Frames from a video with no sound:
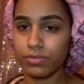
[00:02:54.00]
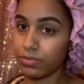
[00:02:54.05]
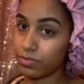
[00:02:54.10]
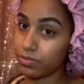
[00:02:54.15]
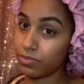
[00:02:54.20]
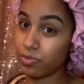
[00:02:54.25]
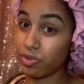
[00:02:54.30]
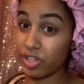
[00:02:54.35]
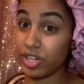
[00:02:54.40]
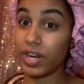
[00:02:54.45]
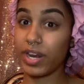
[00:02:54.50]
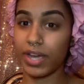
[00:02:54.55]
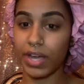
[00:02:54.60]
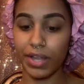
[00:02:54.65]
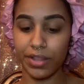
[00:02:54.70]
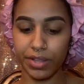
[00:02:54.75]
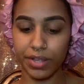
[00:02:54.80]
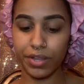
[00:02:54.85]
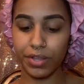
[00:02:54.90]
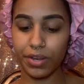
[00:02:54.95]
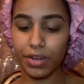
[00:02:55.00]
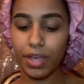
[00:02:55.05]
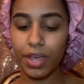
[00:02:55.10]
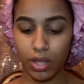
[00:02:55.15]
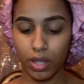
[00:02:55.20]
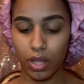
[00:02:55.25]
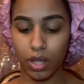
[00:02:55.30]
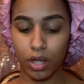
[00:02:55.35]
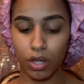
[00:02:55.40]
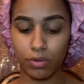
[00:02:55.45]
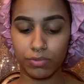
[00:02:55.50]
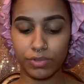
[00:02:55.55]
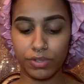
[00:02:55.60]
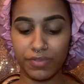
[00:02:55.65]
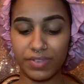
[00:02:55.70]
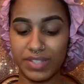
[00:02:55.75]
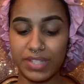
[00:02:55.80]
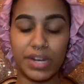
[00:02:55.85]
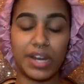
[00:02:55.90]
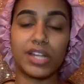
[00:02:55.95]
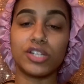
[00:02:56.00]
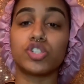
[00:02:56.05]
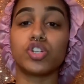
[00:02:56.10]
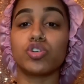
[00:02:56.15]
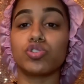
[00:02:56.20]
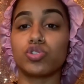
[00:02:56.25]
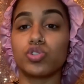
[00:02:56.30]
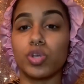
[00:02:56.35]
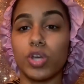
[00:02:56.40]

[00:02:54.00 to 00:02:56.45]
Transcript: which like I did. Um, the reason I chose to